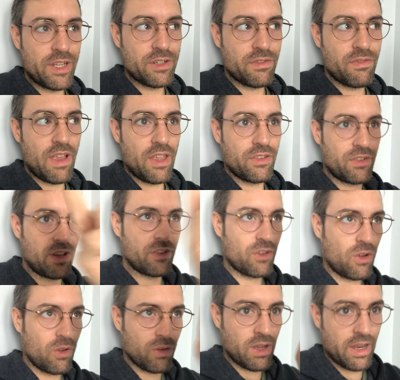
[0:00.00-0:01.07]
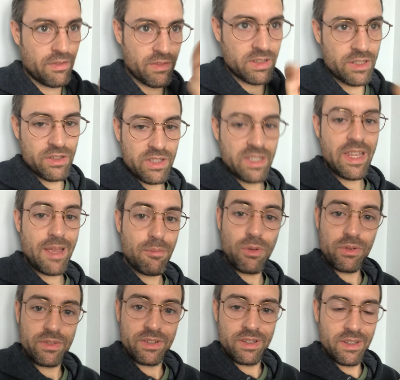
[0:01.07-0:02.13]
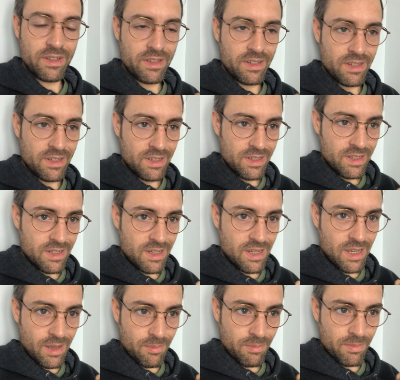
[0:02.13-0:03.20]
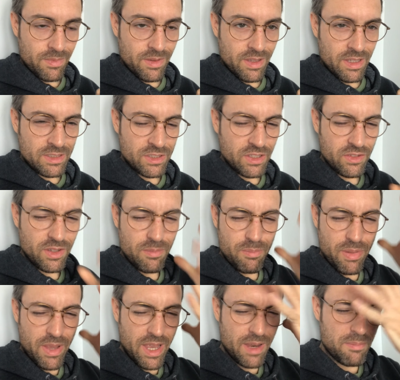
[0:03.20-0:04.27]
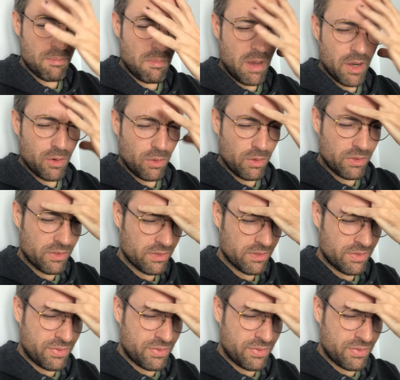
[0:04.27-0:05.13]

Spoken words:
interface and it's all kind of clearly labeled. It's just a big, muddled,